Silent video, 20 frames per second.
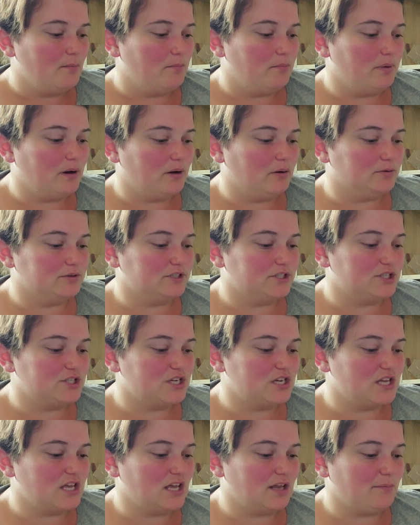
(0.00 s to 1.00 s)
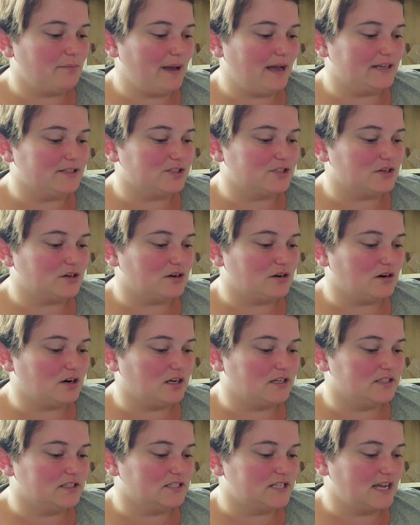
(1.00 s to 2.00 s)
but only she can master her
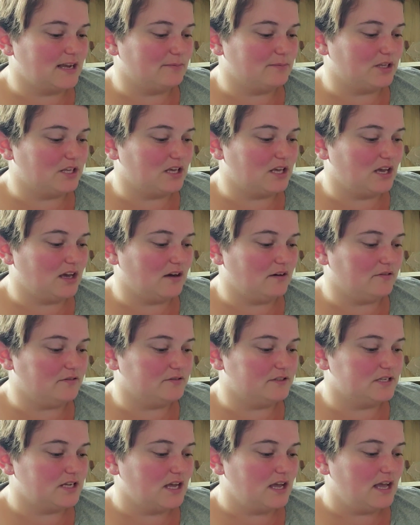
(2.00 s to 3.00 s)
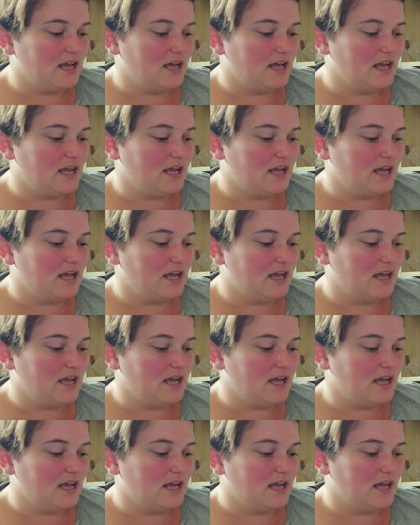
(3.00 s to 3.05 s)
untamed gift.